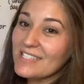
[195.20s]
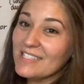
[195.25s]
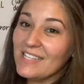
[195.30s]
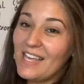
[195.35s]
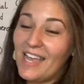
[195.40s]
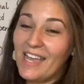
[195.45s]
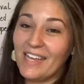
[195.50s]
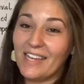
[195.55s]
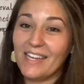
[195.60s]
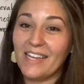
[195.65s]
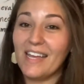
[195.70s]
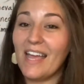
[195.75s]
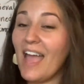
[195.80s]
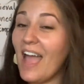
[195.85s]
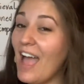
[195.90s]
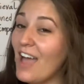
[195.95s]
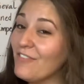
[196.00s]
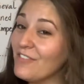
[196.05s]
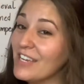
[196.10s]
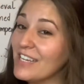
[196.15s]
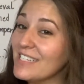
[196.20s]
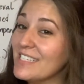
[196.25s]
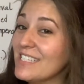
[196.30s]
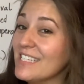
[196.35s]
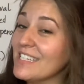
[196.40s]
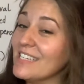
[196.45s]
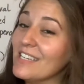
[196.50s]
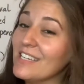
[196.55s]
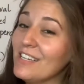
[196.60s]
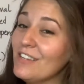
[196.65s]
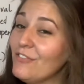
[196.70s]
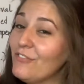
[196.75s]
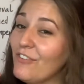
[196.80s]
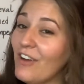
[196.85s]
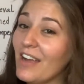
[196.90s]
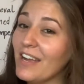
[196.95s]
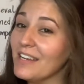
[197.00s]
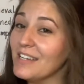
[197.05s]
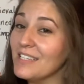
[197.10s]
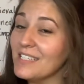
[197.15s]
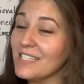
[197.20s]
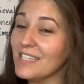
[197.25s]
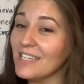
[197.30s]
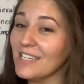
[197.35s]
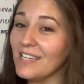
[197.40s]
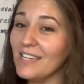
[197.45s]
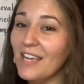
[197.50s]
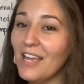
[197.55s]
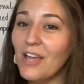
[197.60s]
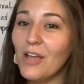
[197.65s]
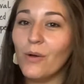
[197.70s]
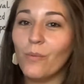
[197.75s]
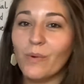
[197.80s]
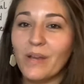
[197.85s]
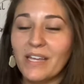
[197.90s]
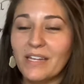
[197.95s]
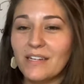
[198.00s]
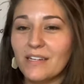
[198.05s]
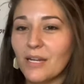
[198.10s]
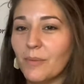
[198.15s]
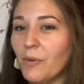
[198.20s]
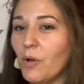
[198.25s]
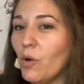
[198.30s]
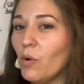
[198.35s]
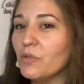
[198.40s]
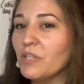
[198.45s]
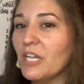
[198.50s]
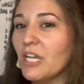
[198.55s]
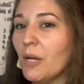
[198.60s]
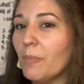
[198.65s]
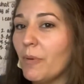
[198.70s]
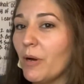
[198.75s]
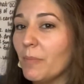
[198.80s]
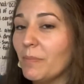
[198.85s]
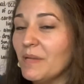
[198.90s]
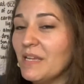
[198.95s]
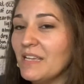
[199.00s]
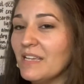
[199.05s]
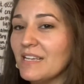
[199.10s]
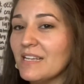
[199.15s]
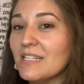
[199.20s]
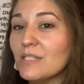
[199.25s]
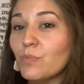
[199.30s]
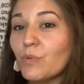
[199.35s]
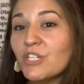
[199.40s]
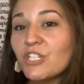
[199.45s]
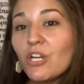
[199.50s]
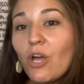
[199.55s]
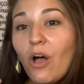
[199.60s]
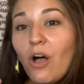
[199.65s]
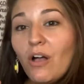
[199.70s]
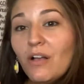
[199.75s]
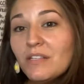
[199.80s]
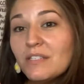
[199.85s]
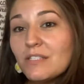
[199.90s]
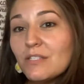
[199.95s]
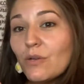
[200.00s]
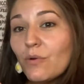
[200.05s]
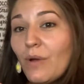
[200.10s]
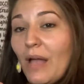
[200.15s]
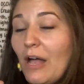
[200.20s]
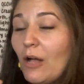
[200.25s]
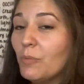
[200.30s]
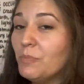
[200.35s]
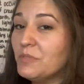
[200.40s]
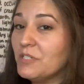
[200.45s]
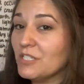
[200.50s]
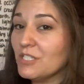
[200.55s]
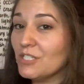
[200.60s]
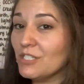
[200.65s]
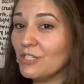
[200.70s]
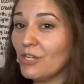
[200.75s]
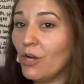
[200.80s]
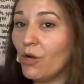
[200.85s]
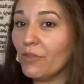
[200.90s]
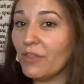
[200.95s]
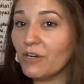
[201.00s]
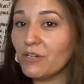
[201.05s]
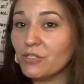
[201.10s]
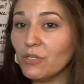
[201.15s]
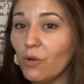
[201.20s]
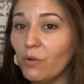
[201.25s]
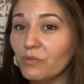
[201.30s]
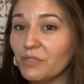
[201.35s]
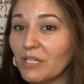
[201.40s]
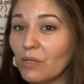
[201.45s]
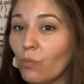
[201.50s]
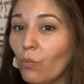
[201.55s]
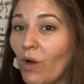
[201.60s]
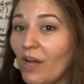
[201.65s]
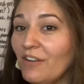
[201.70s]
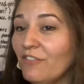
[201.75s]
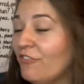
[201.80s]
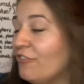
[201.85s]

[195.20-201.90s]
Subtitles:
like having tea, fine tea, we ended up holding up our pinkies, which also helped us know there's only one